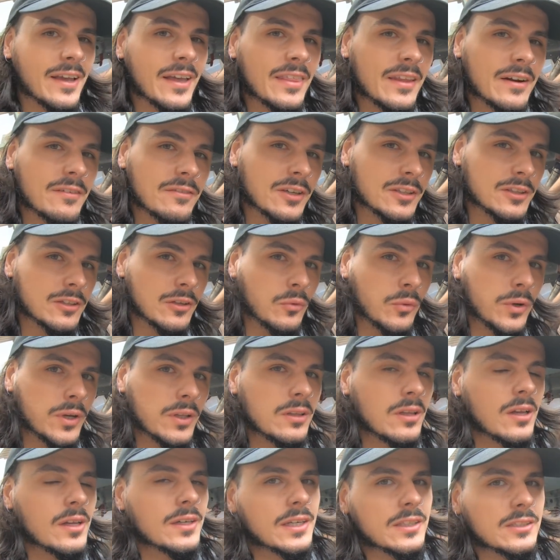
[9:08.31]
now that I've got the
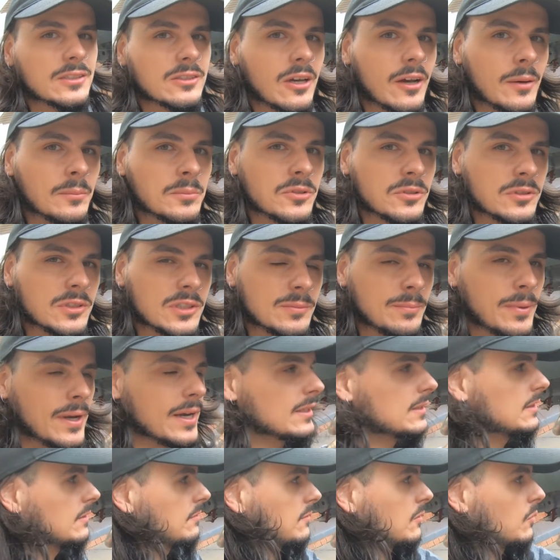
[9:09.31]
wheel on, it's time to
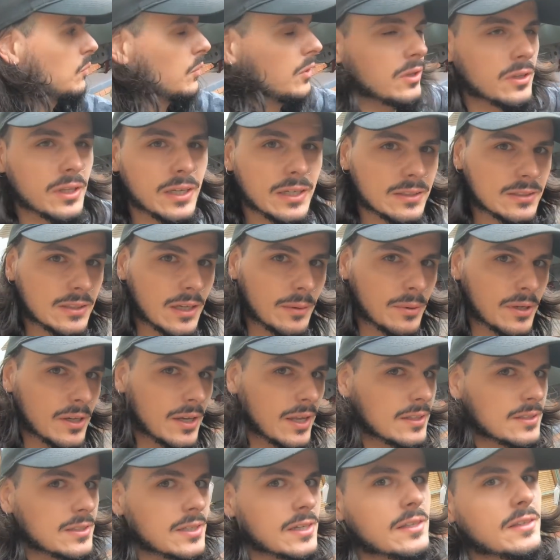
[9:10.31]
inspect if the wheel hits up
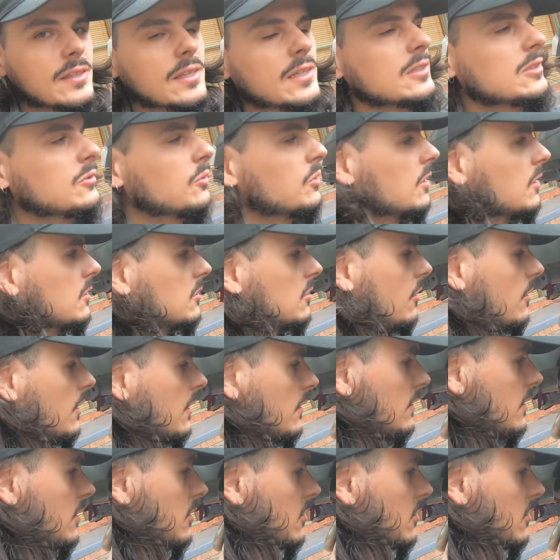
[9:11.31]
against anything. So we're going to turn it